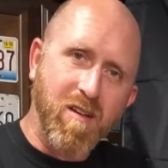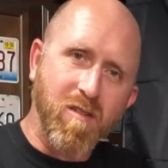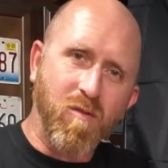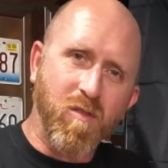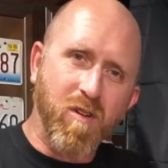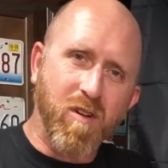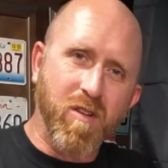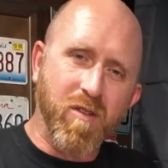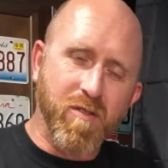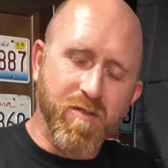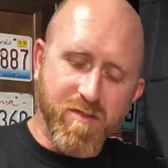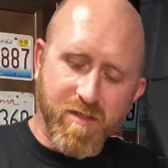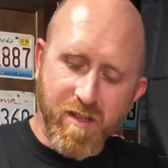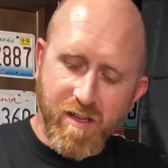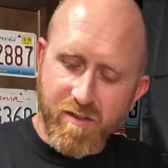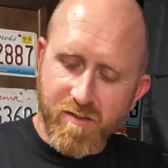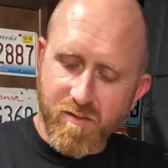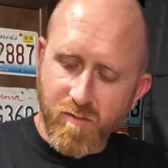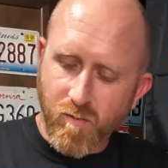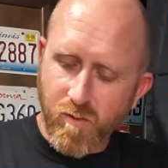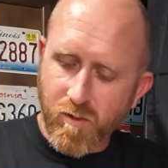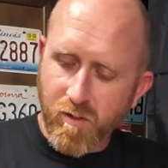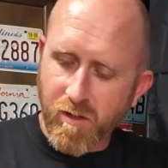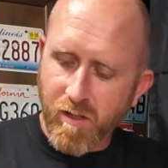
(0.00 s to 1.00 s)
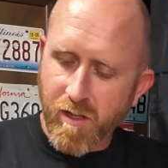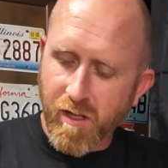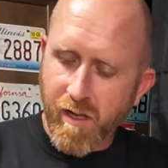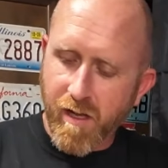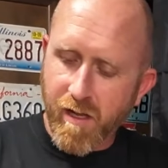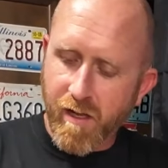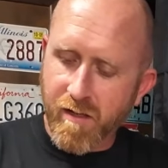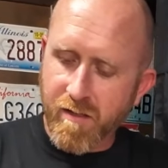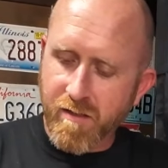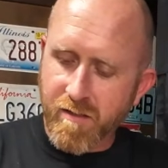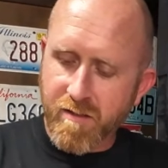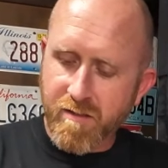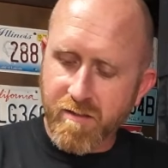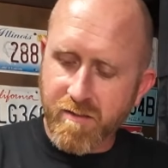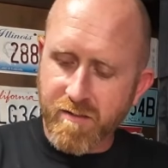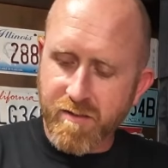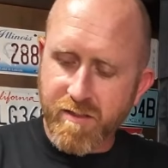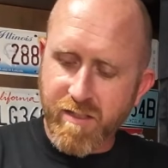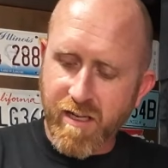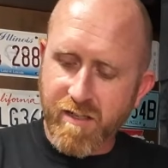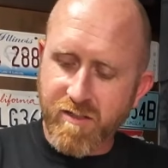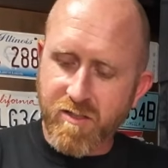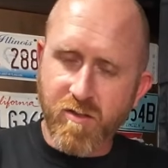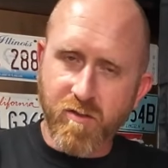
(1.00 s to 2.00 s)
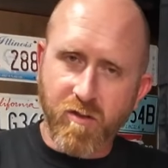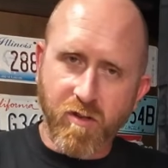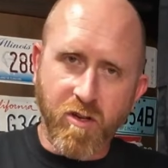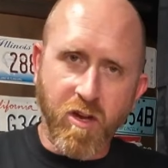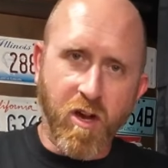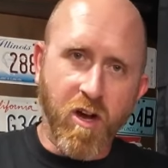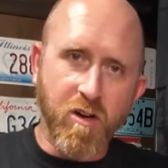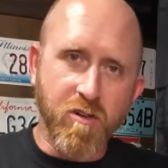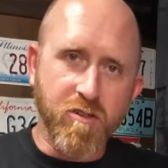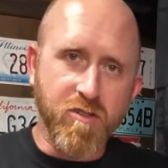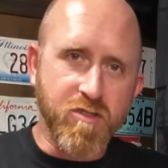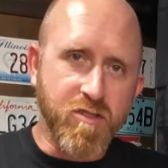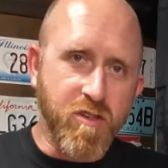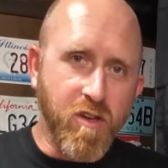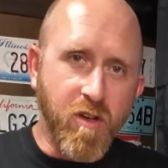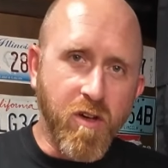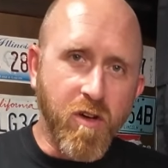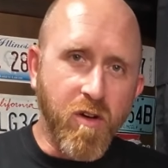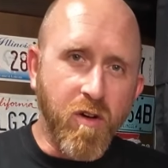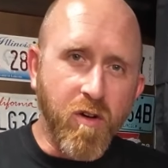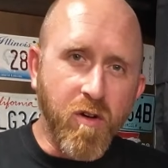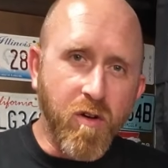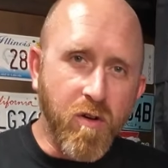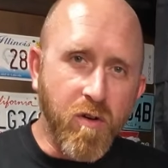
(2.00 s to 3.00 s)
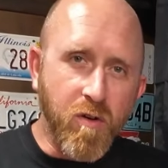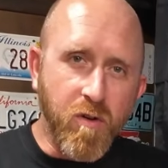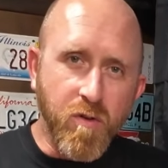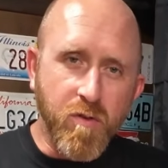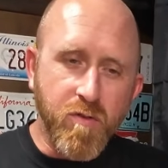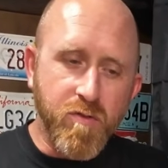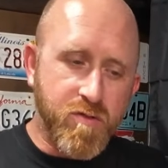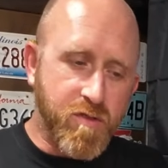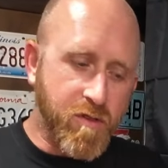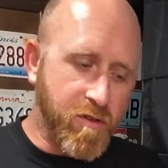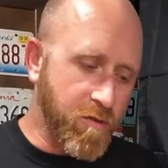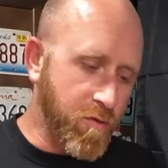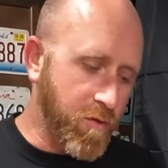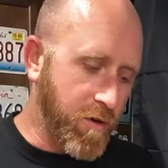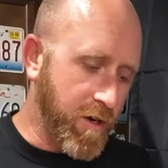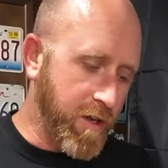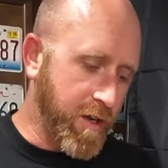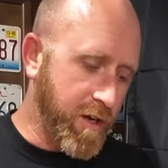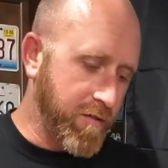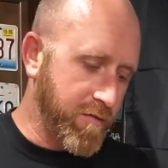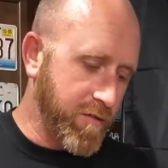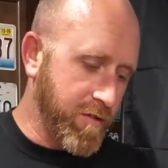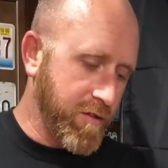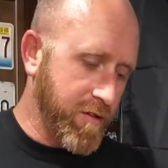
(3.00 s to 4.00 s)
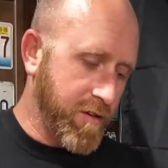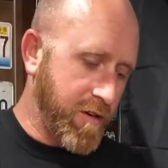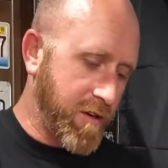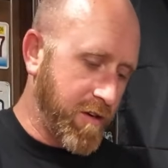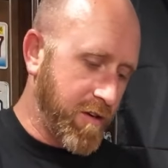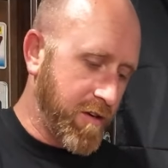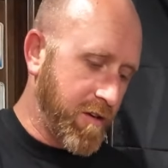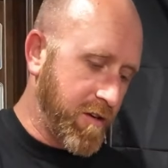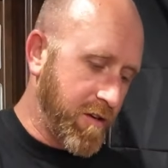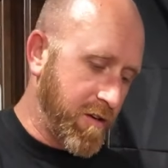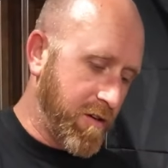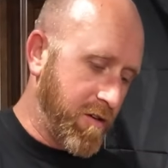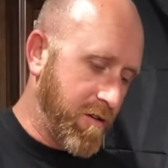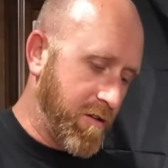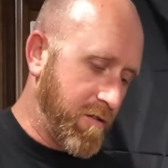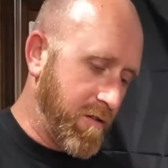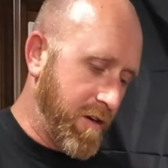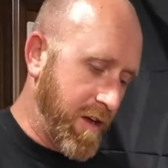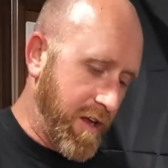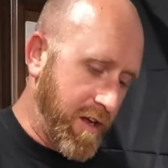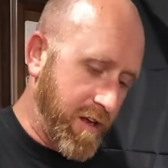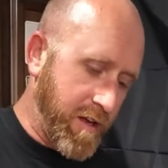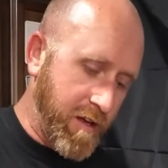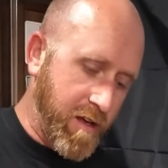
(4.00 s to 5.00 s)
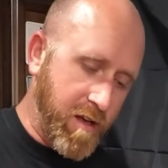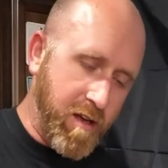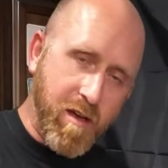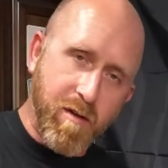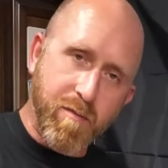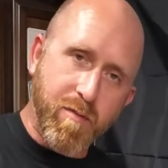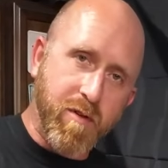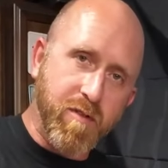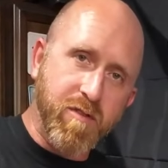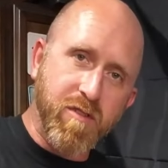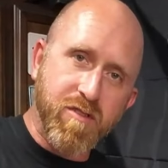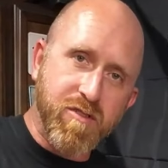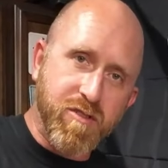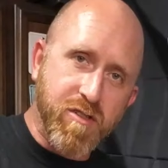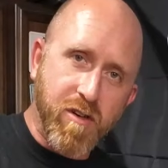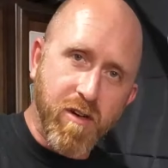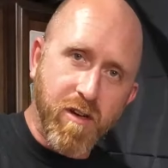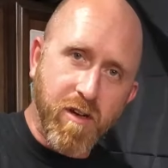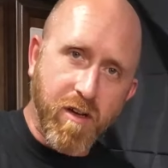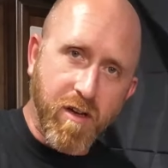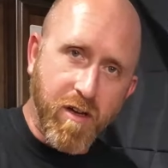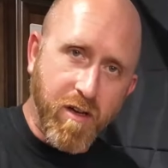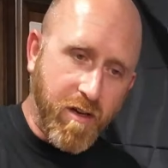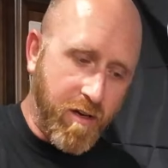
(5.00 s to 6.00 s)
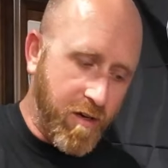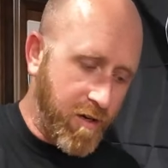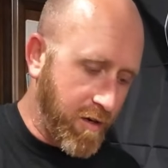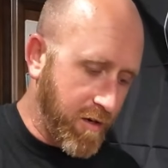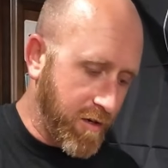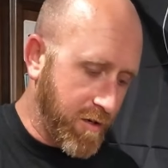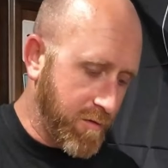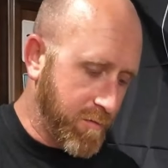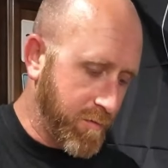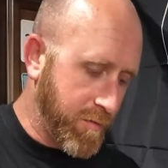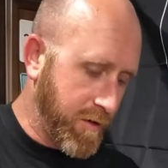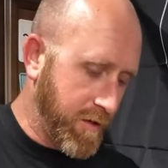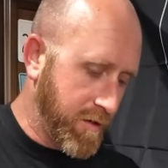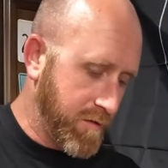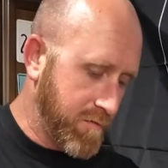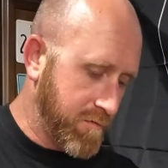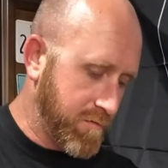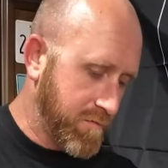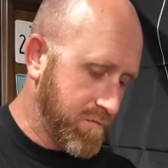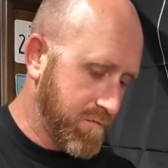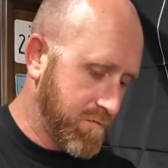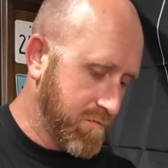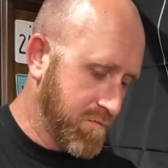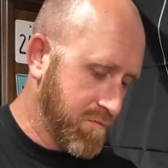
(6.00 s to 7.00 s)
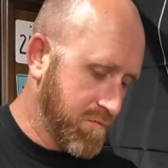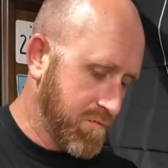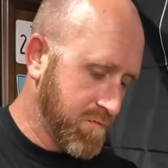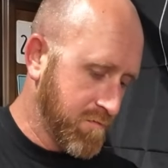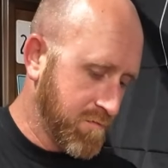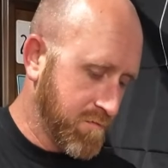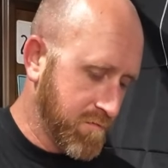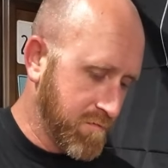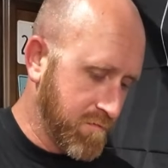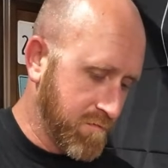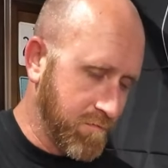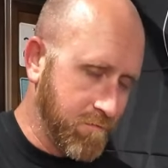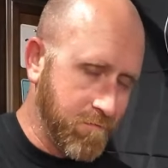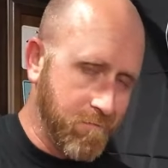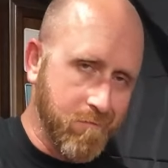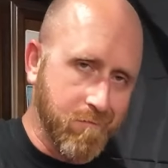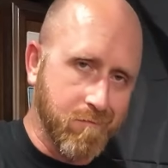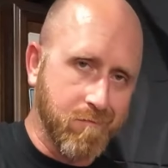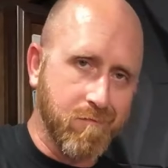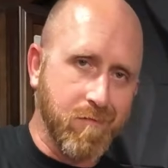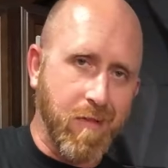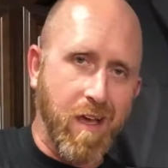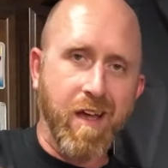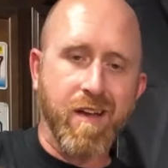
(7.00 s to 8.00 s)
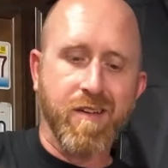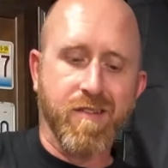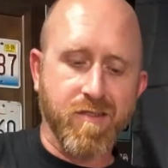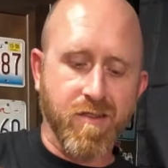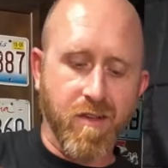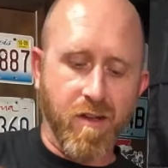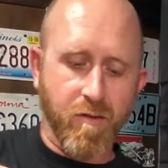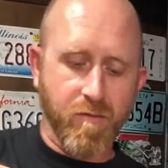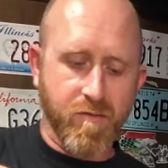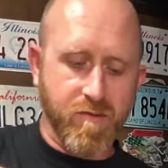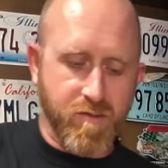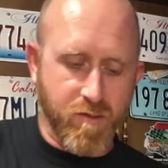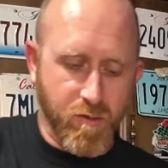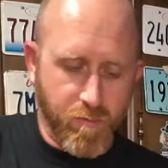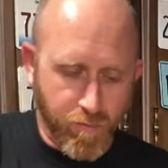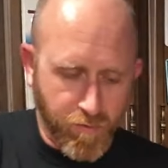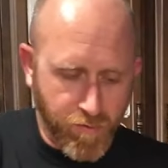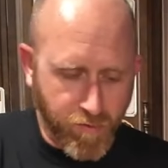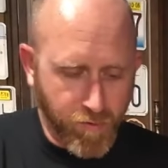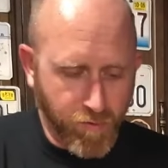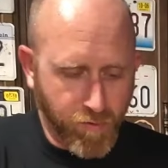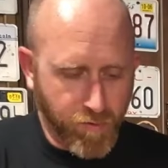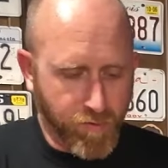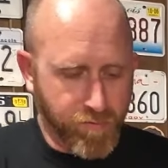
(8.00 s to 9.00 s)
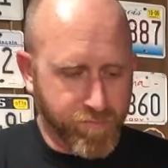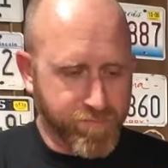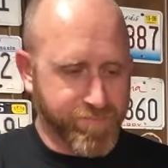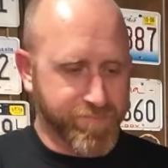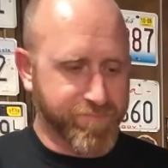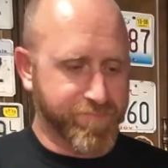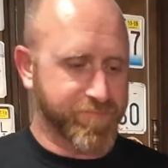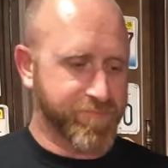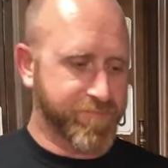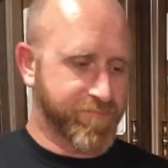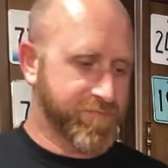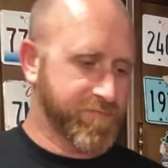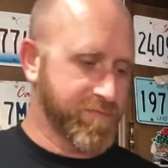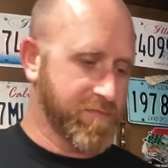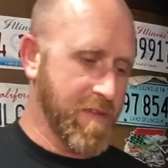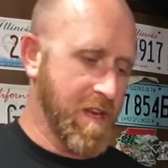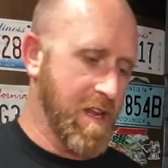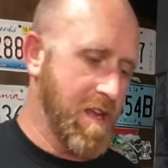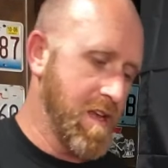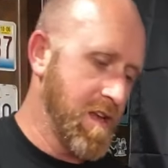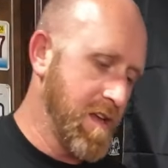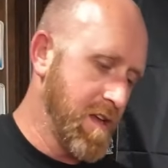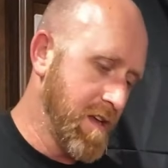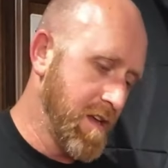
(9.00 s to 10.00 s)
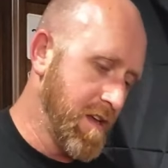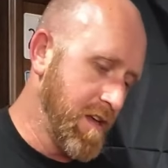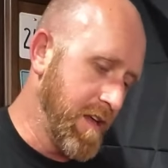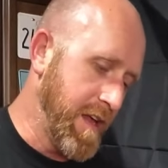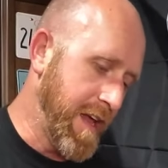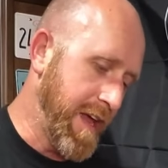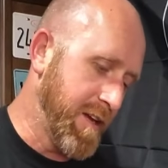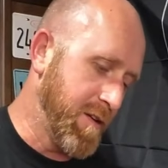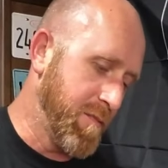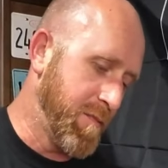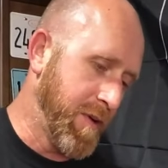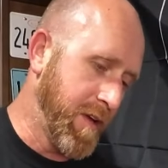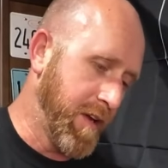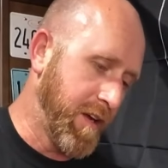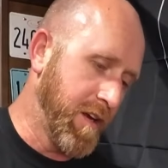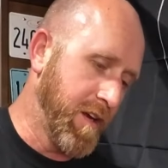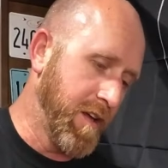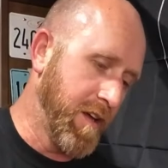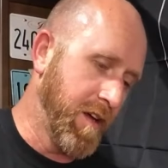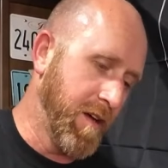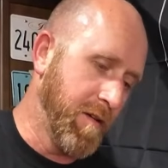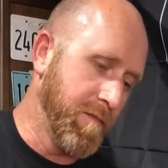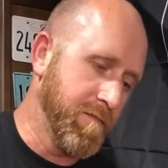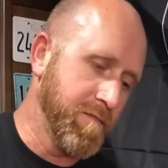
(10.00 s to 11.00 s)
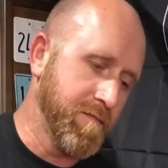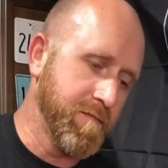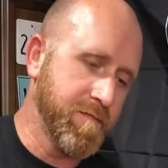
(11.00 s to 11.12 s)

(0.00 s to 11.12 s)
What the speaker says: one of those things that we'll take to the car shows or whatever, hang up on the truck. But I just thought it was super cool. Had to pick it up.